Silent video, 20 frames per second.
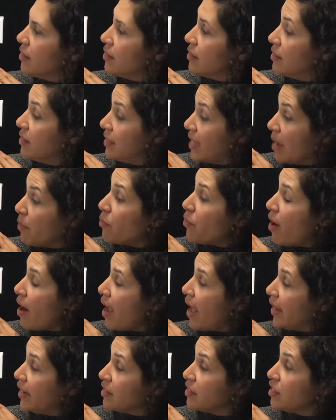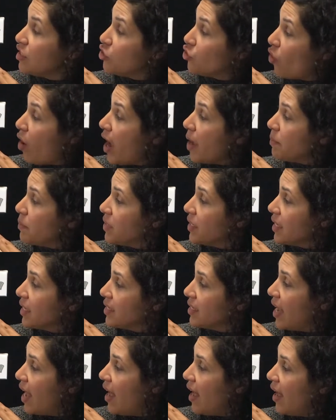Zebra had a striped
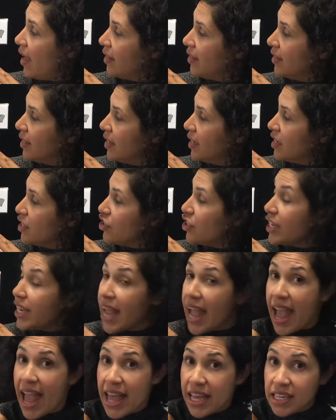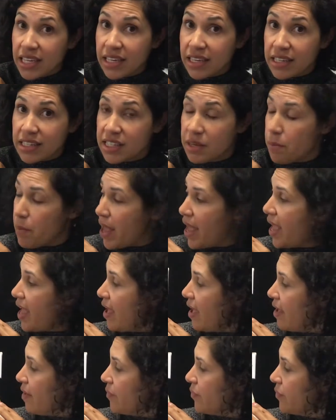guitar. She handed it to Bear.
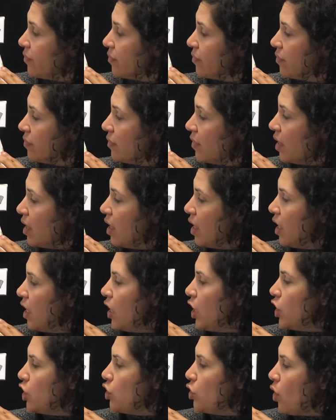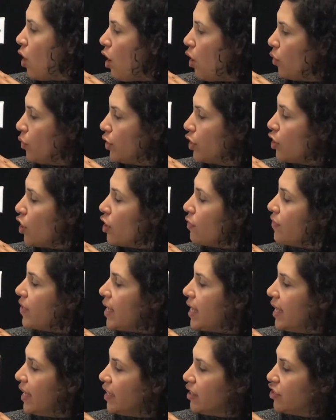You hold it over
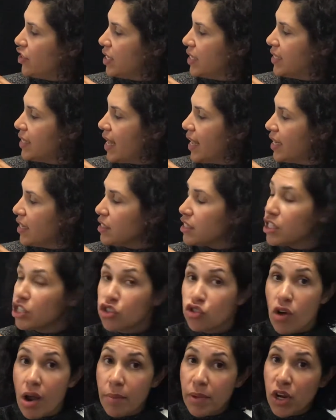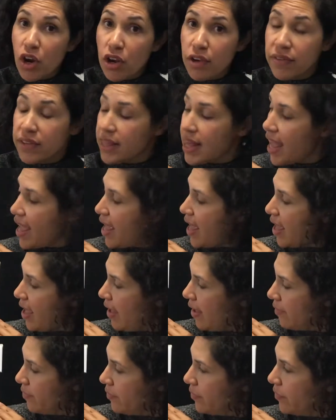here, she said, and strum it over there.
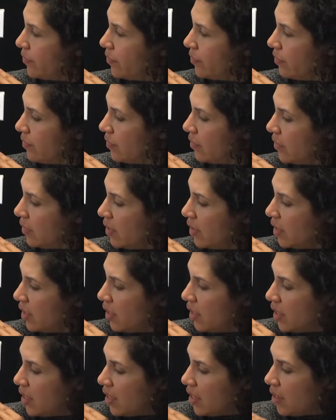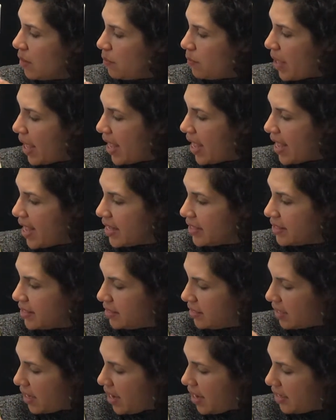Bear
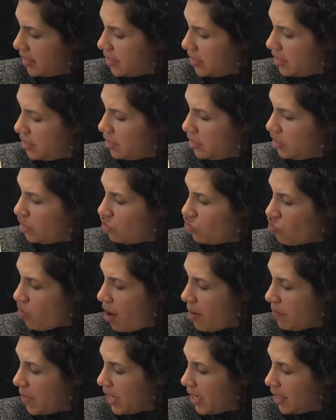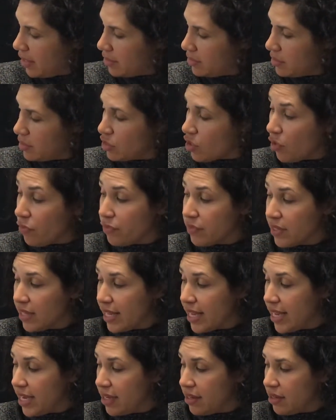started strumming
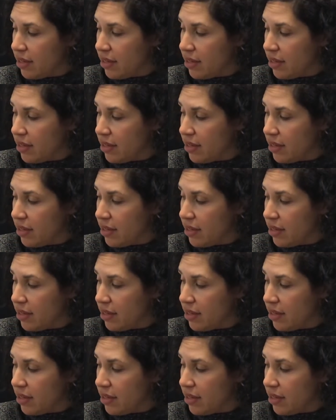softly.